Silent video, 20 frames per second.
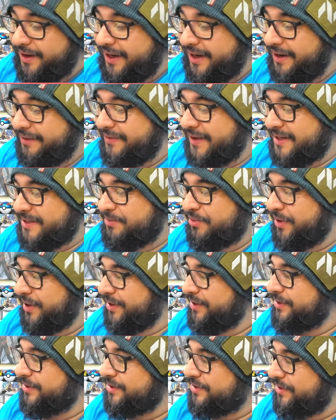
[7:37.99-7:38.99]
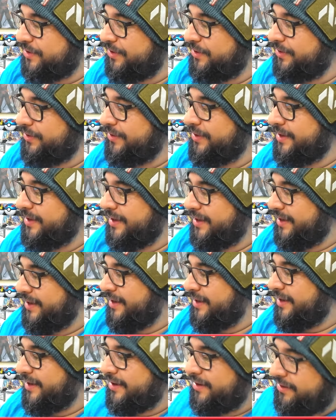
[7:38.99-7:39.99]
if that's print control,
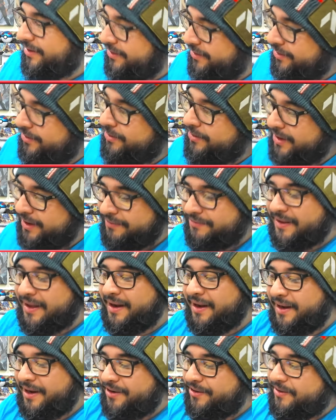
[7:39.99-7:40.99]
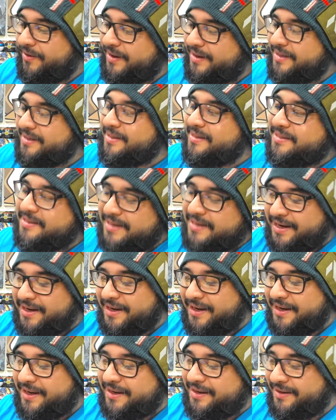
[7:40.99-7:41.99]
or if they're literally
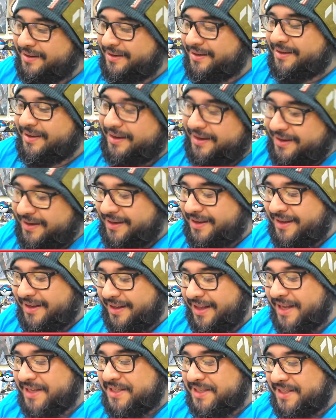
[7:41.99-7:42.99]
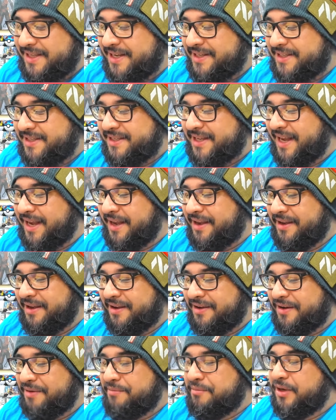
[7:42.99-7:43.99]
sending this. They're just like
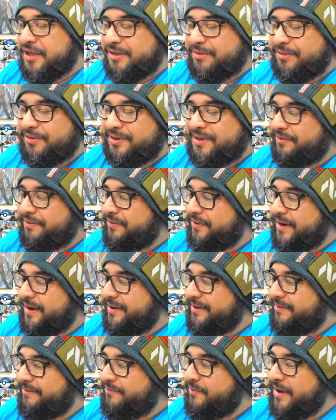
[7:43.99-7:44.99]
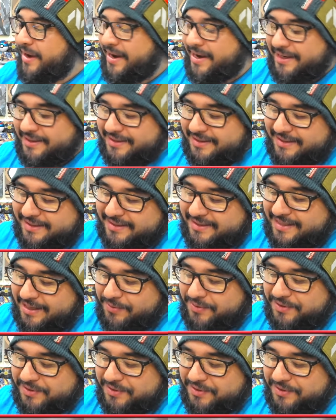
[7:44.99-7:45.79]
got multiple different warehouses and someone's